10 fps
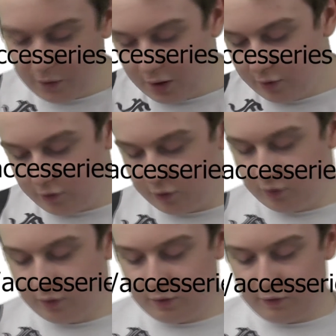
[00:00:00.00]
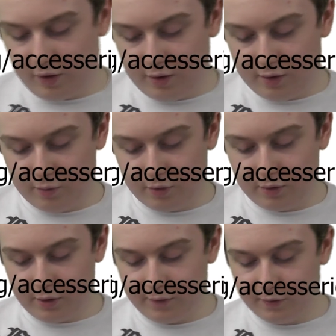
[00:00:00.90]
So this area we're going to
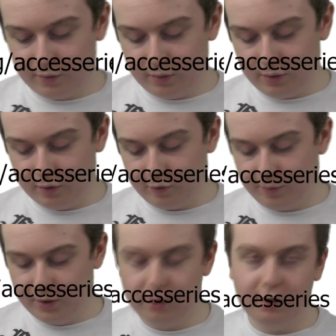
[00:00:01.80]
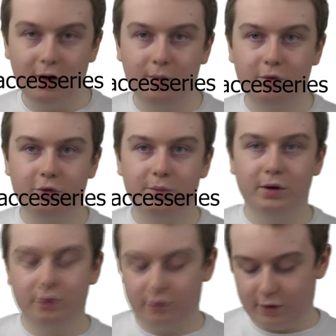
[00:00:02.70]
cover the speaker cables,
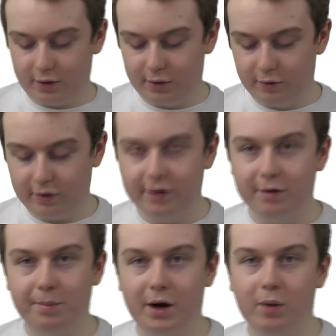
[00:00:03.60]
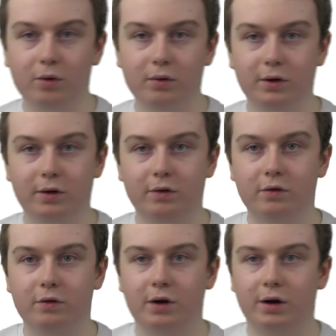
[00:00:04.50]
speaker stand, and the power
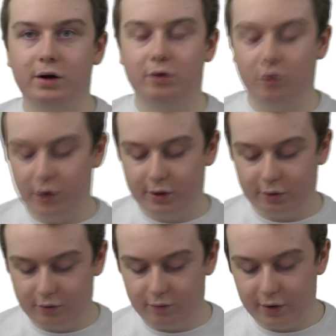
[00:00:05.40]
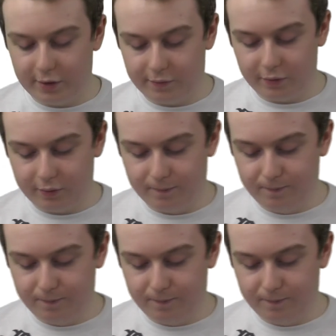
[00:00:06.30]
leads required to run everything.